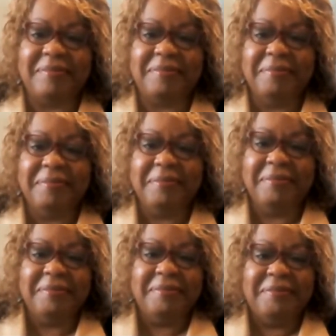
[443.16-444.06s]

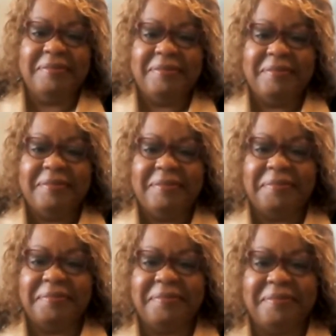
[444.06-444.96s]

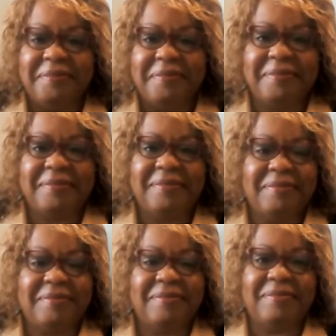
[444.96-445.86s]

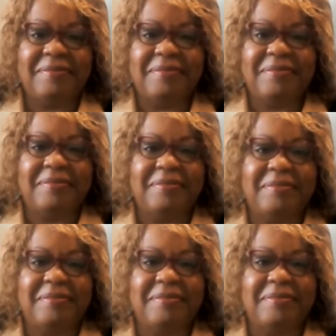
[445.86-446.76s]

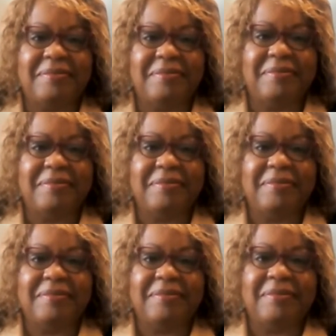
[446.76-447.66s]

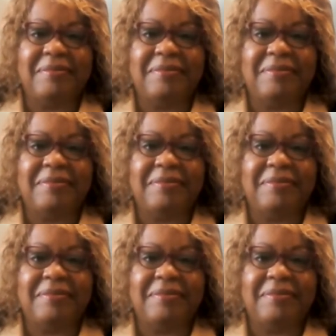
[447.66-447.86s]
The person shown says nothing.